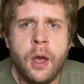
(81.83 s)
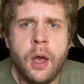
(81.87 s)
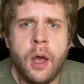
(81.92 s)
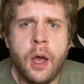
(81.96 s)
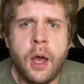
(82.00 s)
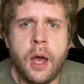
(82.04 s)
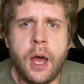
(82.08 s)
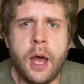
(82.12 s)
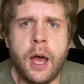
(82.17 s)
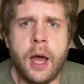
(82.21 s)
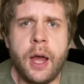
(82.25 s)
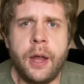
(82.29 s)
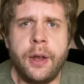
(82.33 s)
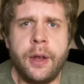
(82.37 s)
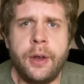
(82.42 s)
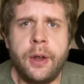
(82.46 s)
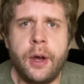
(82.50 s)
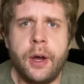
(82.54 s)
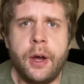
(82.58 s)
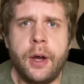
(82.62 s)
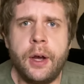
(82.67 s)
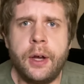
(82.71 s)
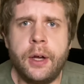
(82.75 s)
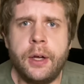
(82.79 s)
And
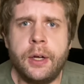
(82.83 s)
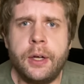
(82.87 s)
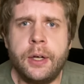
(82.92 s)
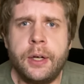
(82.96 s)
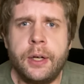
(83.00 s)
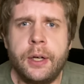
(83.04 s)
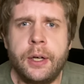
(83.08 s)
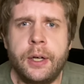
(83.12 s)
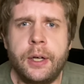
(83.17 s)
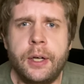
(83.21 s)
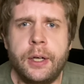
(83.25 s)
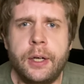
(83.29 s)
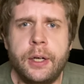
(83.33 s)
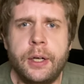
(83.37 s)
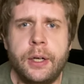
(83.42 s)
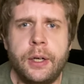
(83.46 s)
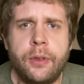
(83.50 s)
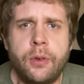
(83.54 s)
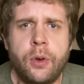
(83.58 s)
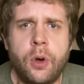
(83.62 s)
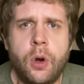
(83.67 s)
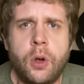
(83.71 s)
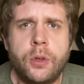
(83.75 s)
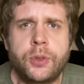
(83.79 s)

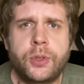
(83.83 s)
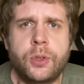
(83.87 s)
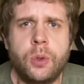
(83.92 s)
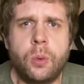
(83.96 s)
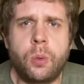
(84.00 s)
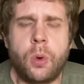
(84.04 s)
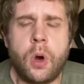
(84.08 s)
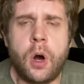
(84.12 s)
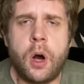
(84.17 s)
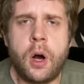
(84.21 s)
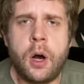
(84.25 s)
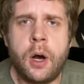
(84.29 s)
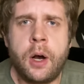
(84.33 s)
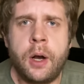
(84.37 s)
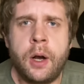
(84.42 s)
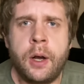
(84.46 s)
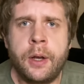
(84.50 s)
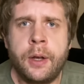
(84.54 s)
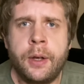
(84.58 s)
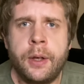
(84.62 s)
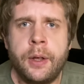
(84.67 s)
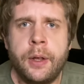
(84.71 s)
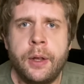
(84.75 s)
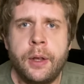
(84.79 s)
they're also
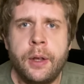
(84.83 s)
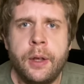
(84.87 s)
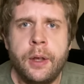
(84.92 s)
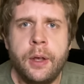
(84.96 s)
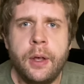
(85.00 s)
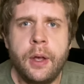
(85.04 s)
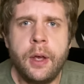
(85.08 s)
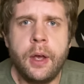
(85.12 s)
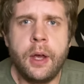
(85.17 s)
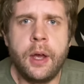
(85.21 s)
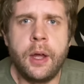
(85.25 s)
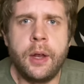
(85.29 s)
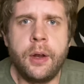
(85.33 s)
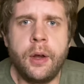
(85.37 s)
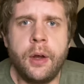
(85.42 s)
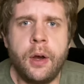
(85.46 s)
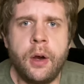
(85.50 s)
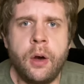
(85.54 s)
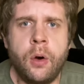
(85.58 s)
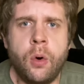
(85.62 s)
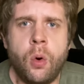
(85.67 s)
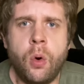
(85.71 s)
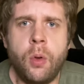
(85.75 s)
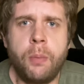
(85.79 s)
wrong. And
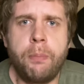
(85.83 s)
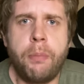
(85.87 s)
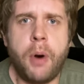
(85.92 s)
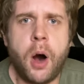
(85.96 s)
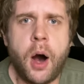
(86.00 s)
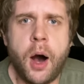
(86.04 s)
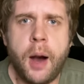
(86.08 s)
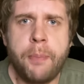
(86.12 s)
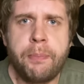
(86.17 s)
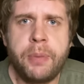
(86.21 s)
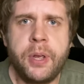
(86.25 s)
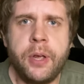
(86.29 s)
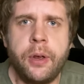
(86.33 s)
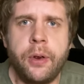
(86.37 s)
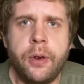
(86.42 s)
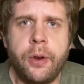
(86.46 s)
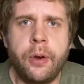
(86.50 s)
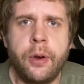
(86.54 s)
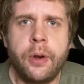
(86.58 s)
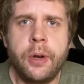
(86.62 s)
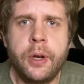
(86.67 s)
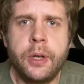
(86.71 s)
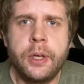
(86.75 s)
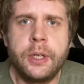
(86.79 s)
old Bop
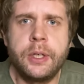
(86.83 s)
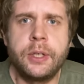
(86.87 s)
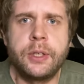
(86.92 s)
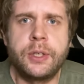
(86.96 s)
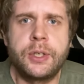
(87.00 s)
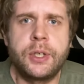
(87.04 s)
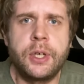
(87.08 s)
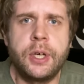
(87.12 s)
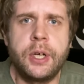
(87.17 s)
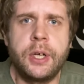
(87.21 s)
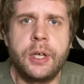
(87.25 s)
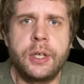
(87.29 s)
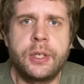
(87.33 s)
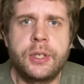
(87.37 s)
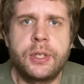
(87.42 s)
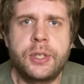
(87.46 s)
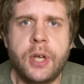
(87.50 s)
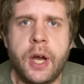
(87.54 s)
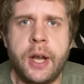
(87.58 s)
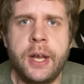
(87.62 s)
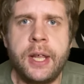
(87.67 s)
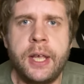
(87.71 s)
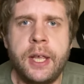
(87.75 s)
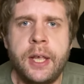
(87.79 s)
here is
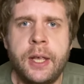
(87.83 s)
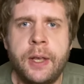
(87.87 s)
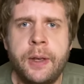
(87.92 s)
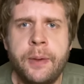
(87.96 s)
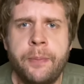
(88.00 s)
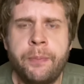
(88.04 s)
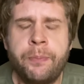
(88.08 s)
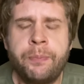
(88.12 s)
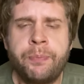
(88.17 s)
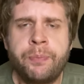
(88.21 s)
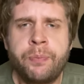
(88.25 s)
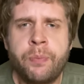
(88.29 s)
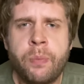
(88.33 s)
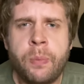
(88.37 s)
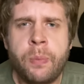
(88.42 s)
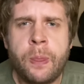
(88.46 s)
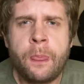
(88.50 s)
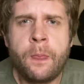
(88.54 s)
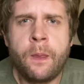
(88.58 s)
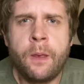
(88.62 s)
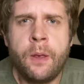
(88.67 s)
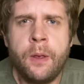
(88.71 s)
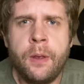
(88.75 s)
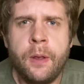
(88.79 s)
Sonny
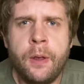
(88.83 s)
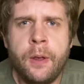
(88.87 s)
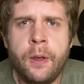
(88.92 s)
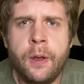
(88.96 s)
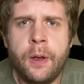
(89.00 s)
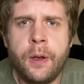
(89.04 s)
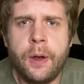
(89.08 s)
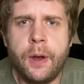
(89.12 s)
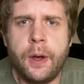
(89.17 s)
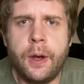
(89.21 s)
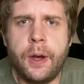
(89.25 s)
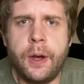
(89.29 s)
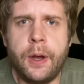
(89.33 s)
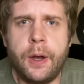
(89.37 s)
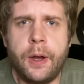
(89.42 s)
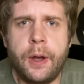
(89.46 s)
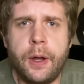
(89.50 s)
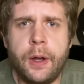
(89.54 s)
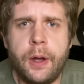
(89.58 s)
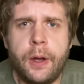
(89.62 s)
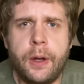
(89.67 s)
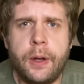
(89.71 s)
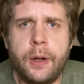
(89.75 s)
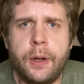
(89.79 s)

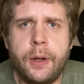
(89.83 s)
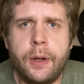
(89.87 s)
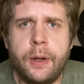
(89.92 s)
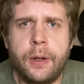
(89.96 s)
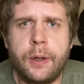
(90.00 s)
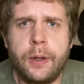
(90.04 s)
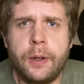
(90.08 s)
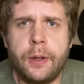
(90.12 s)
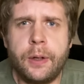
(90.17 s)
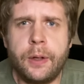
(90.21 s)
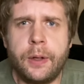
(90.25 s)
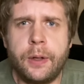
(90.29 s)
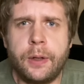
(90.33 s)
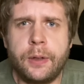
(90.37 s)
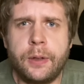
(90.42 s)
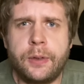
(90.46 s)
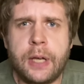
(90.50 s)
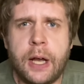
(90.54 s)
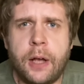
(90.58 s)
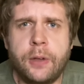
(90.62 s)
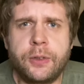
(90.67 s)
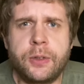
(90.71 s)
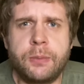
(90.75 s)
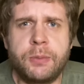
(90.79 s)

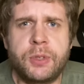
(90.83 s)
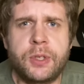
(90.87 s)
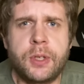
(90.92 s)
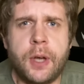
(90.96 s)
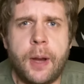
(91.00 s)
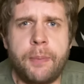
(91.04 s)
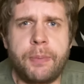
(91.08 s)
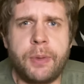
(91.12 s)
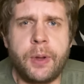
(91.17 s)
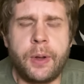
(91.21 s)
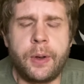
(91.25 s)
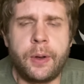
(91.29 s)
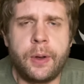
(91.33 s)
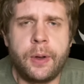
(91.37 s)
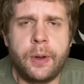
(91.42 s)
tells him something.